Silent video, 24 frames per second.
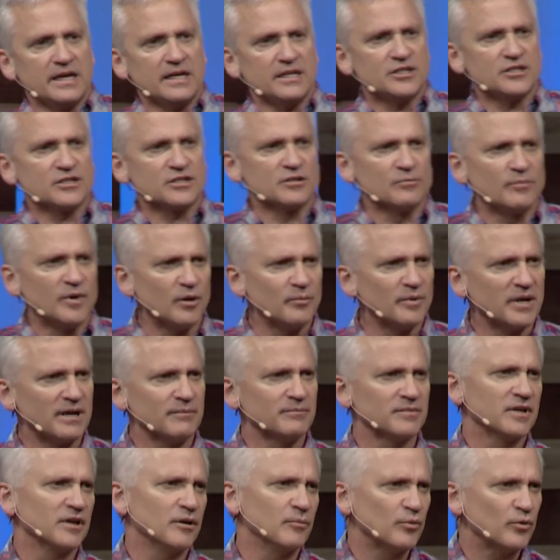Just a moment, I'm
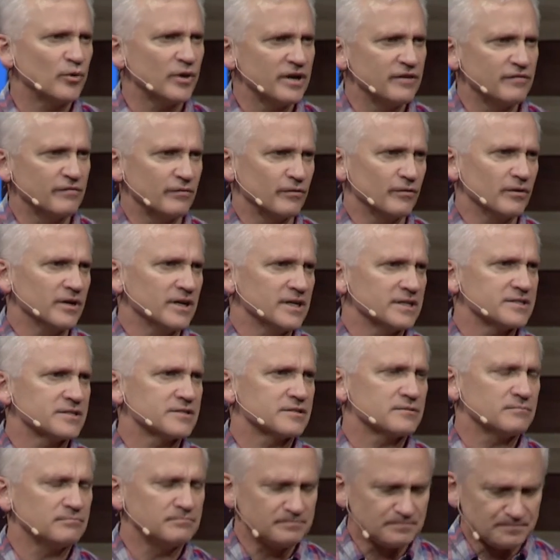going to pray for us.